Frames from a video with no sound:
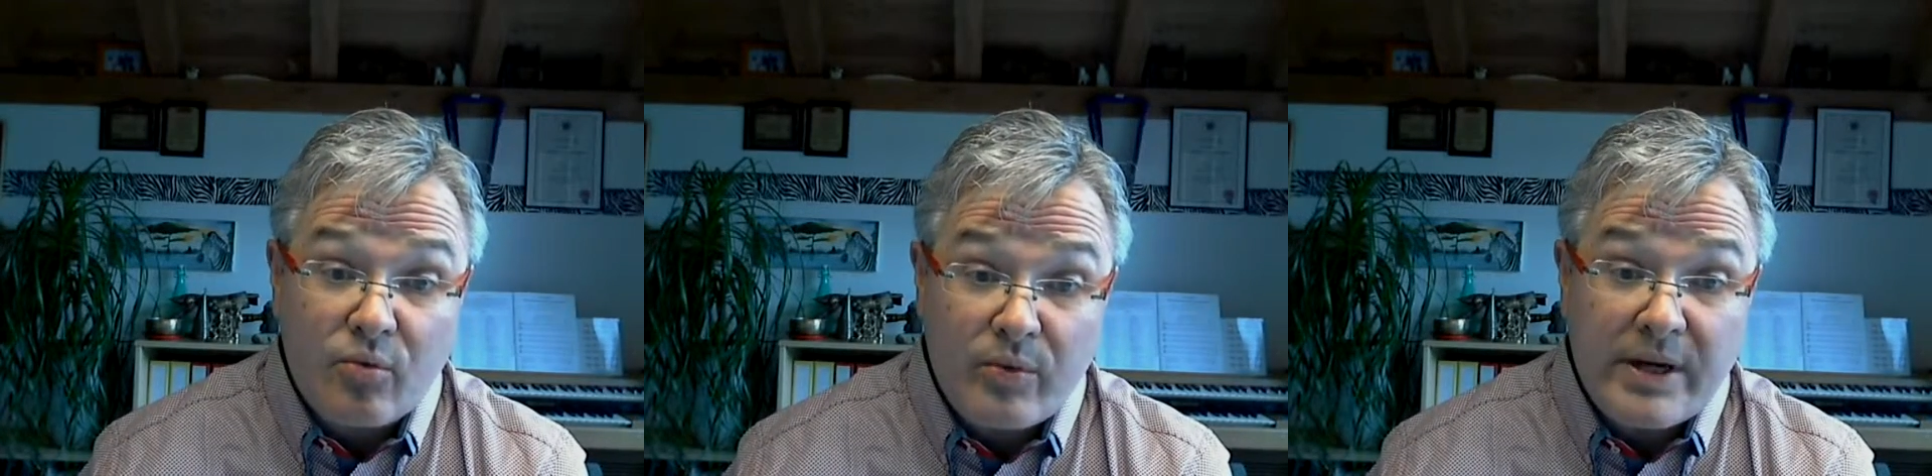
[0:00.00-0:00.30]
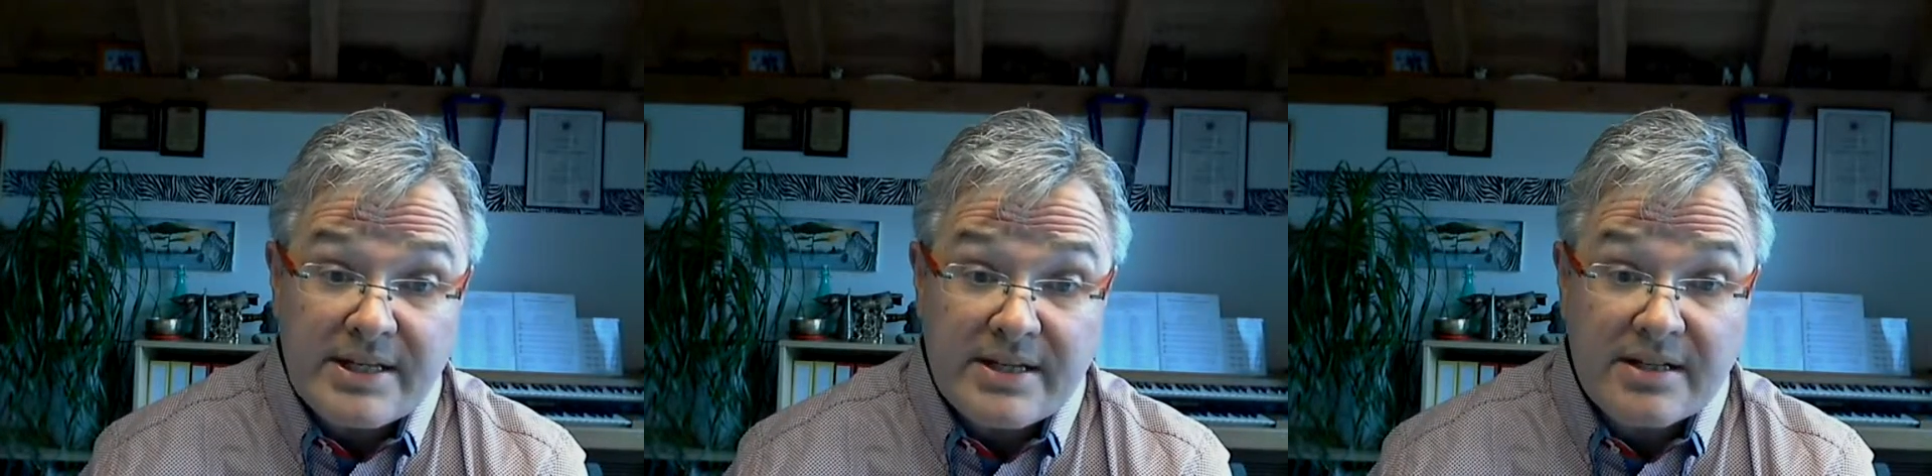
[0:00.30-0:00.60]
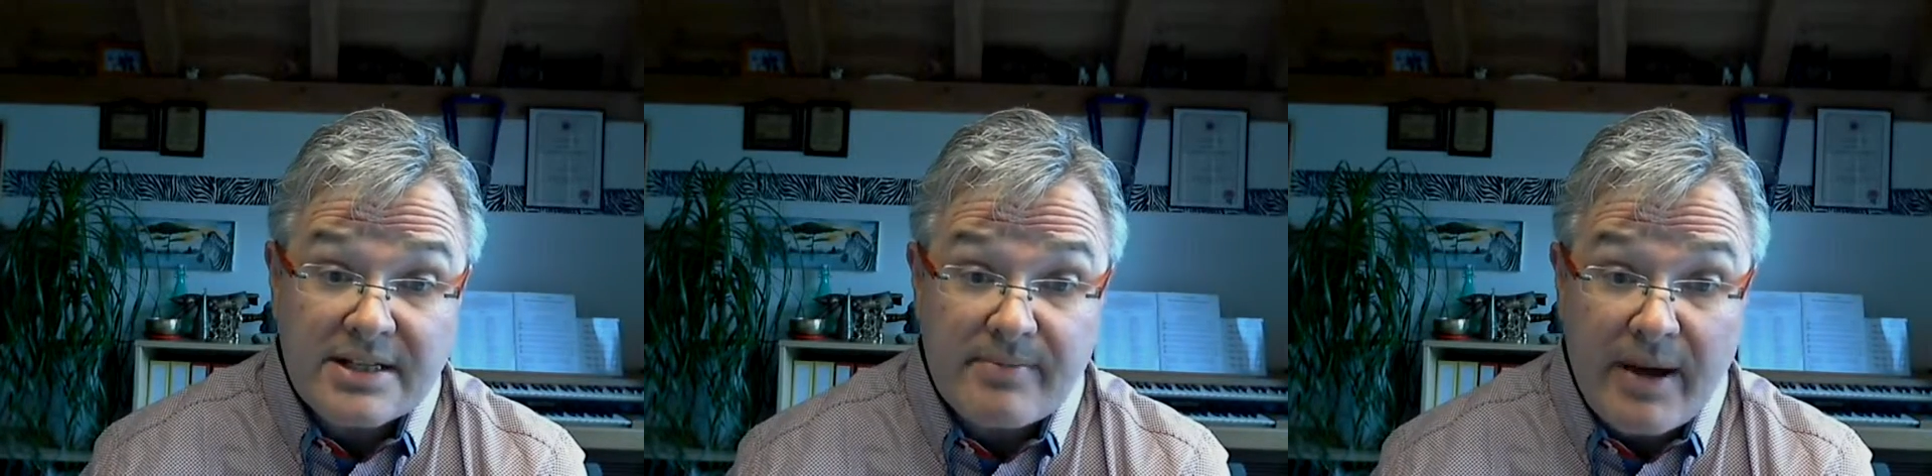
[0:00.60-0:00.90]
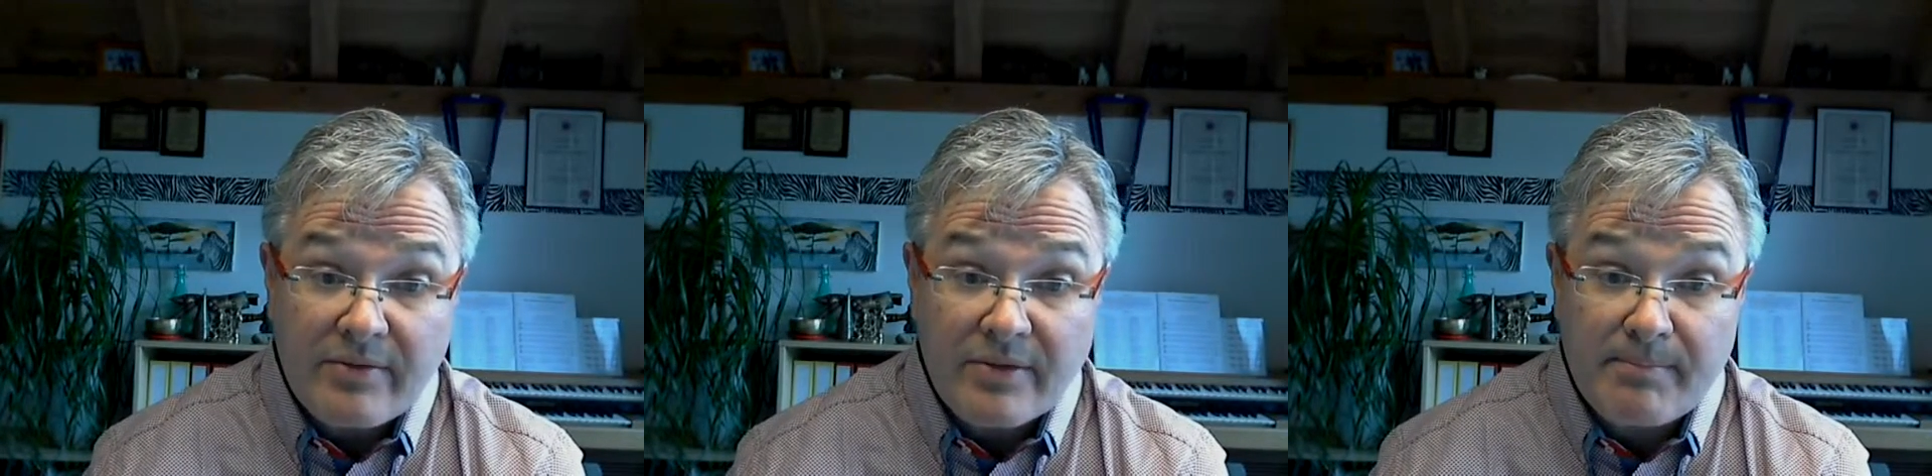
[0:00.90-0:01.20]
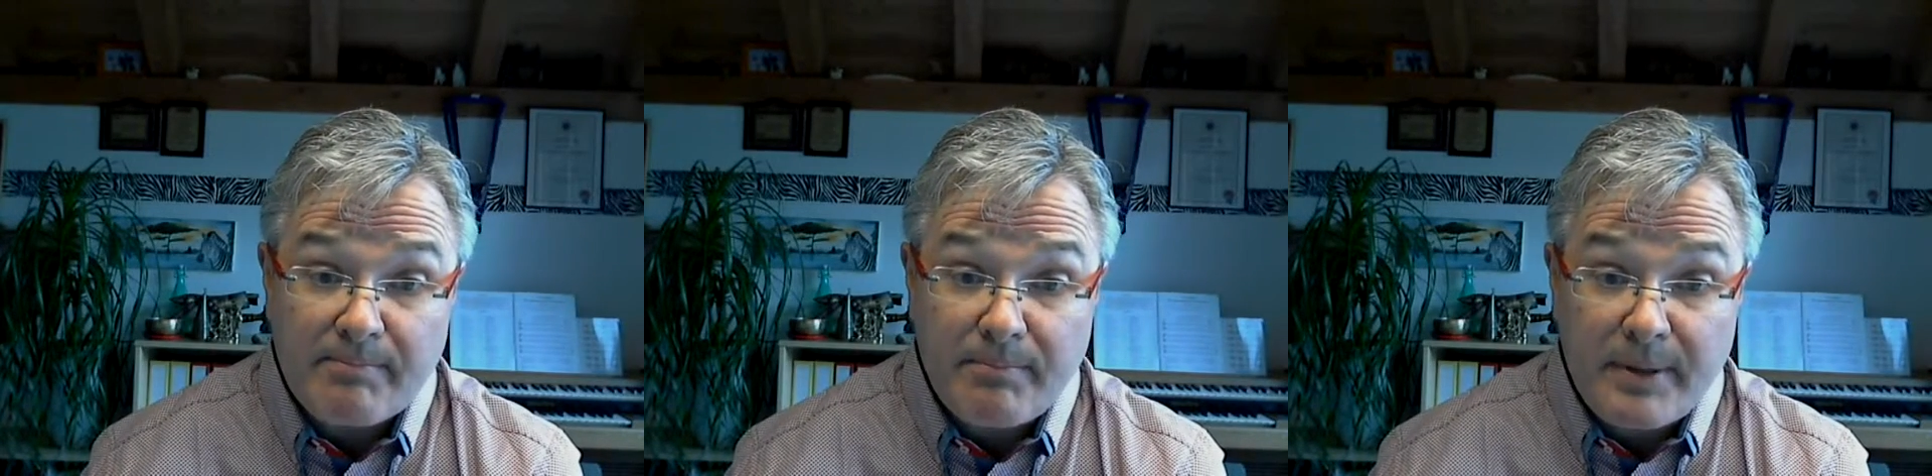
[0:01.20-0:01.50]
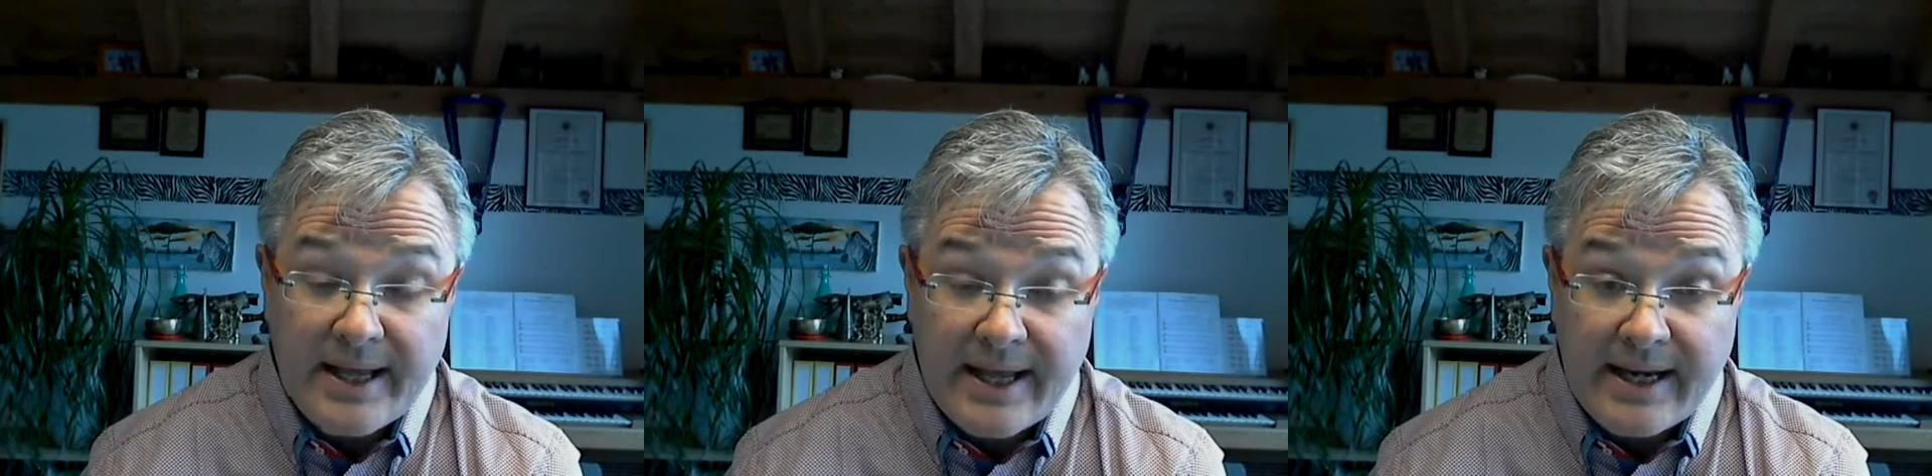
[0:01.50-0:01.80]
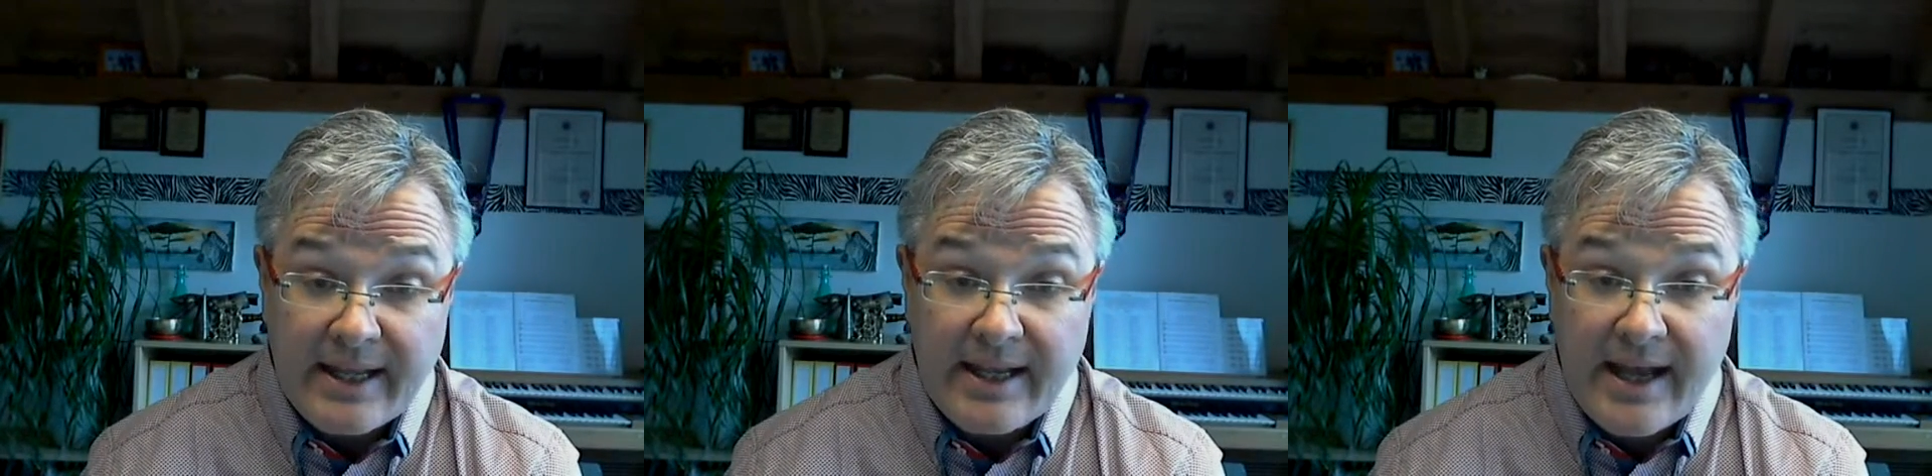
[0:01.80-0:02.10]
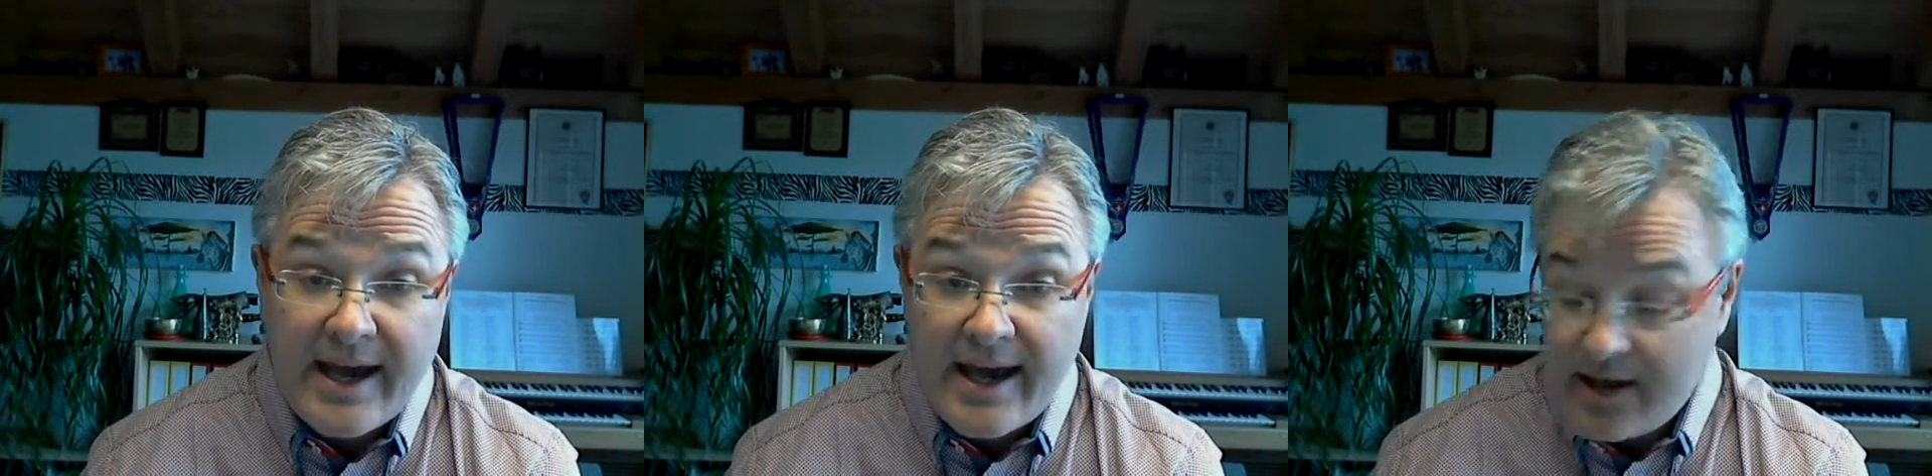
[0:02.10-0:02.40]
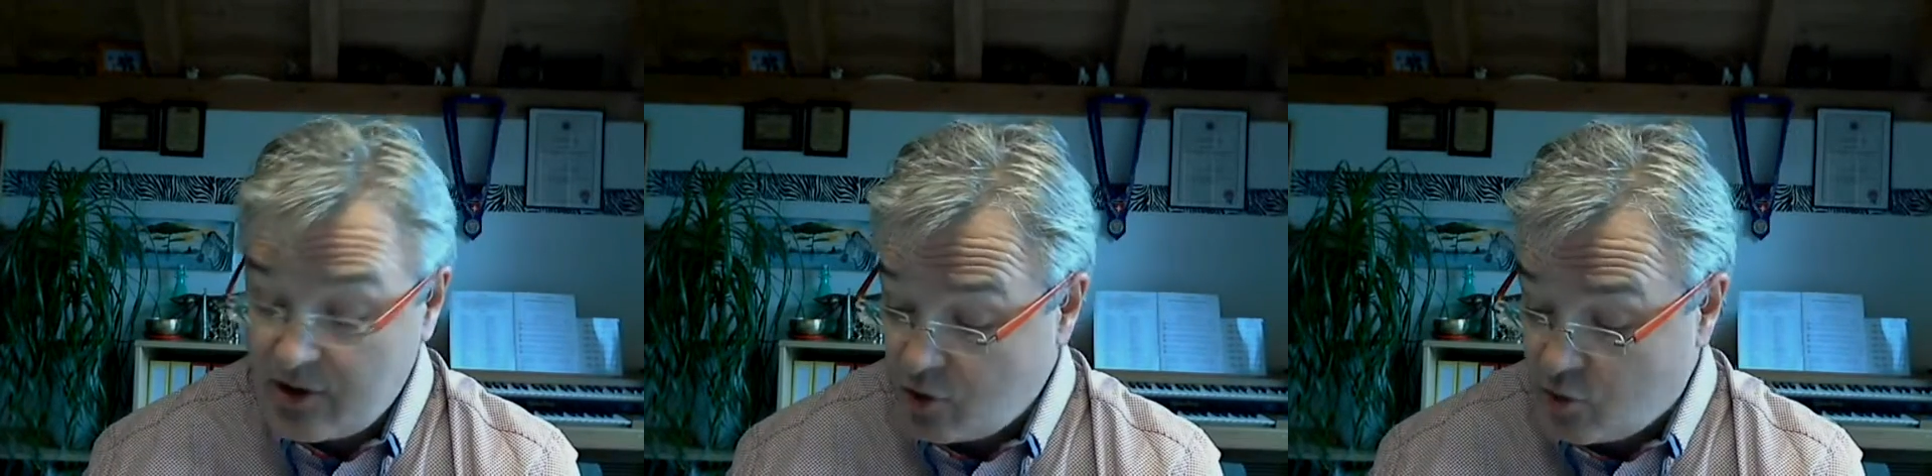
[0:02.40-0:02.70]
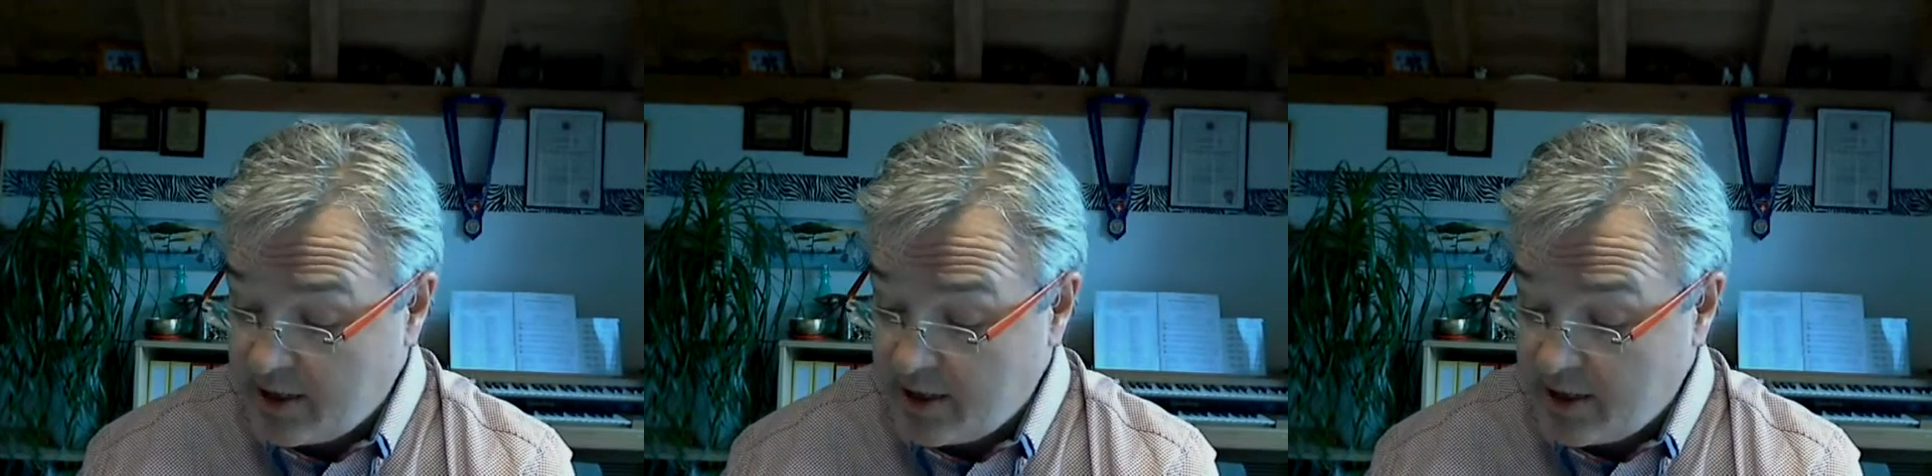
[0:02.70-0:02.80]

we discussed about the planning and